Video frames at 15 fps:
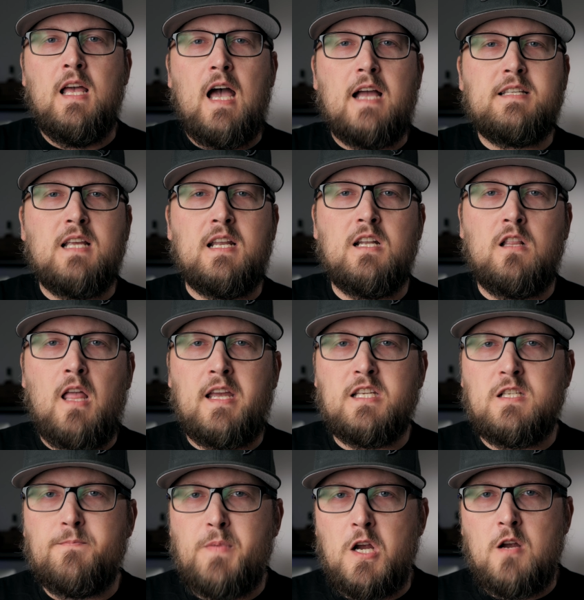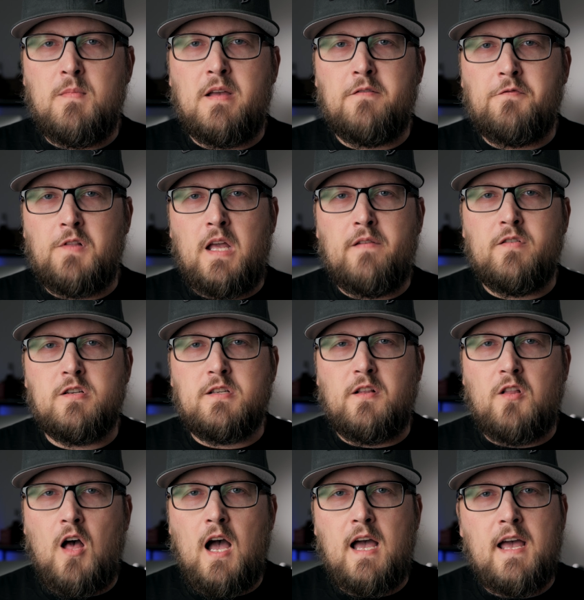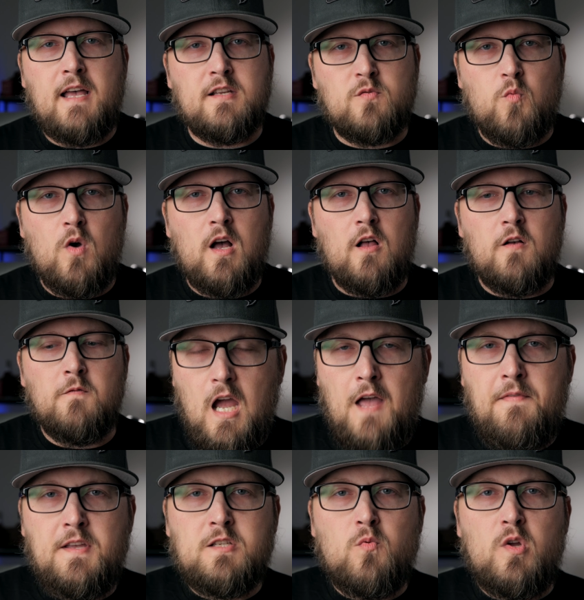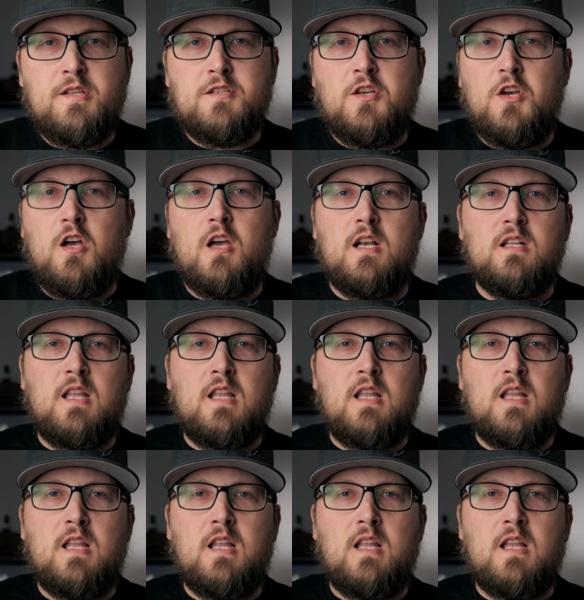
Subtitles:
I tend to like spearmint flavors a lot as well. And this one's good.